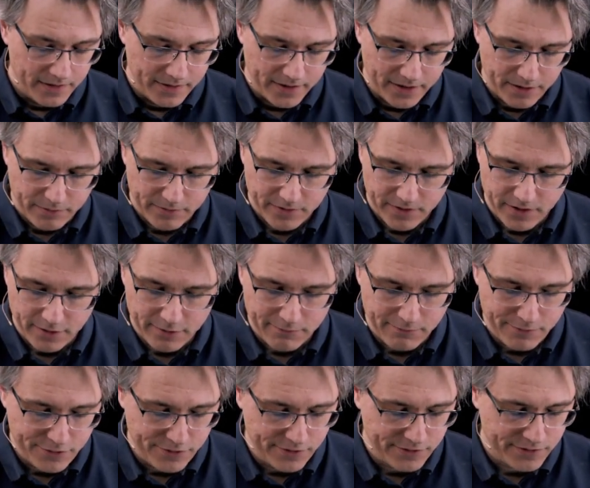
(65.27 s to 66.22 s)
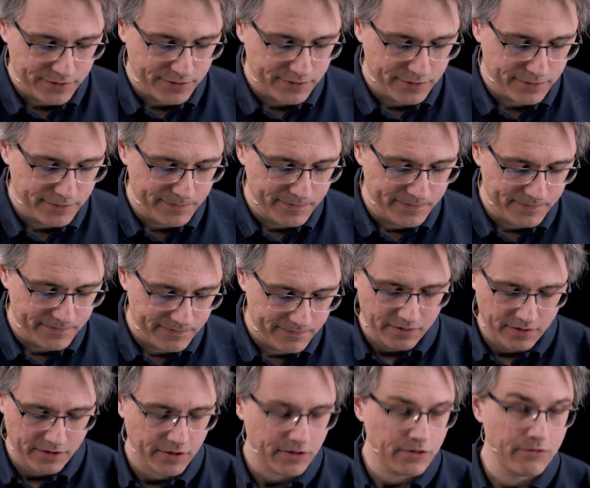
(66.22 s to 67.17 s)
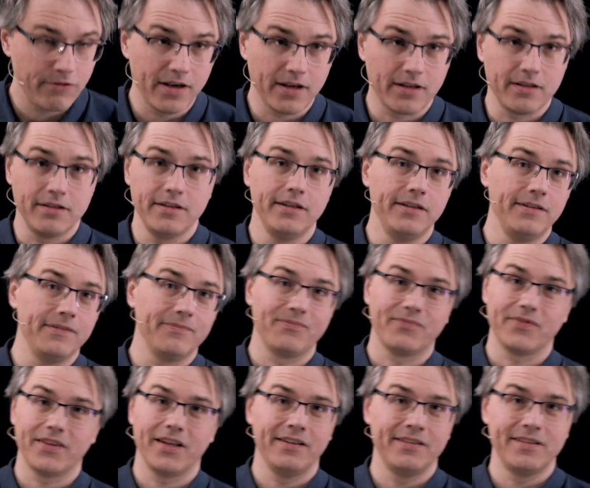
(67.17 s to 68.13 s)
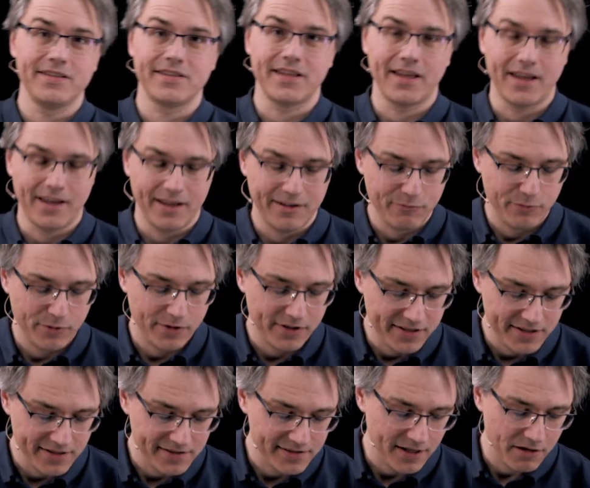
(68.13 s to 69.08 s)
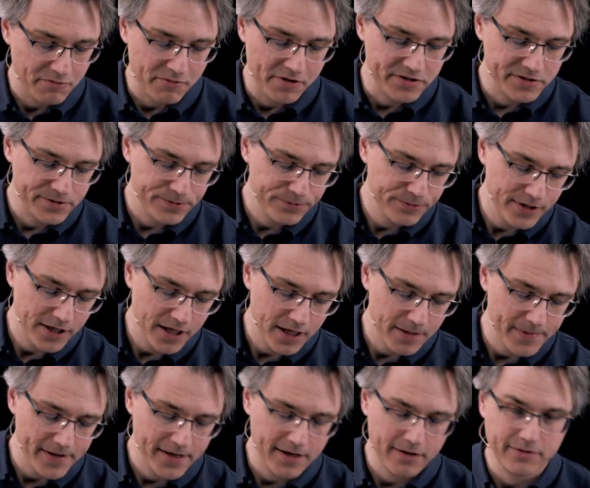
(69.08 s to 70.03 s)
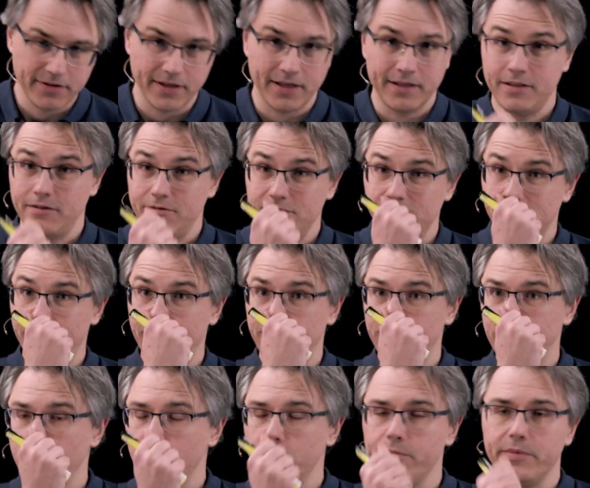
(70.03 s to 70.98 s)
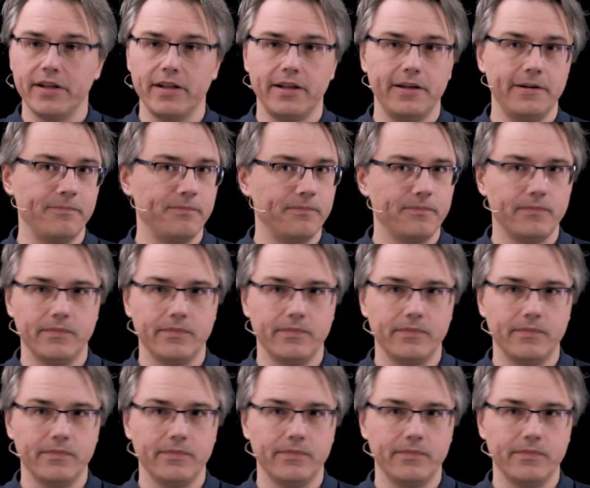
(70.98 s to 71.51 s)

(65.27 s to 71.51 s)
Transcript: Now, I want you to correctly understand what it is that we're talking about, and there is a formula